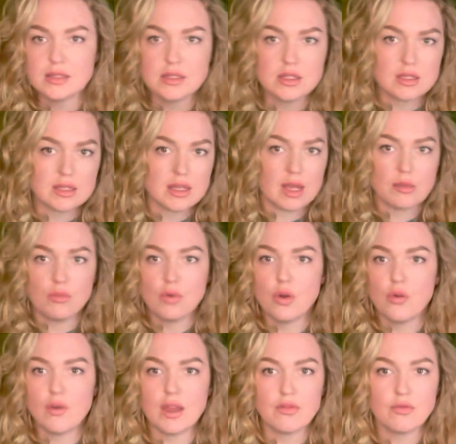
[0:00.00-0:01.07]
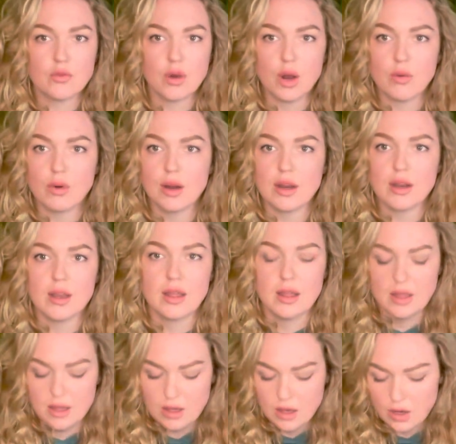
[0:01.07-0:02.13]
just like moving forward,
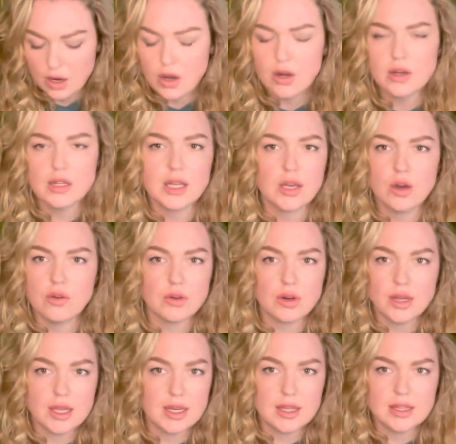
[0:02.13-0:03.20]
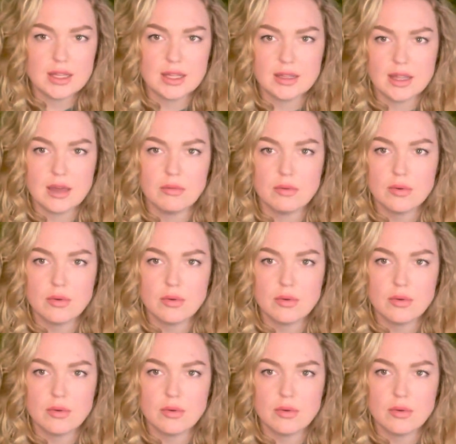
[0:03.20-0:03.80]
hurtling over anything that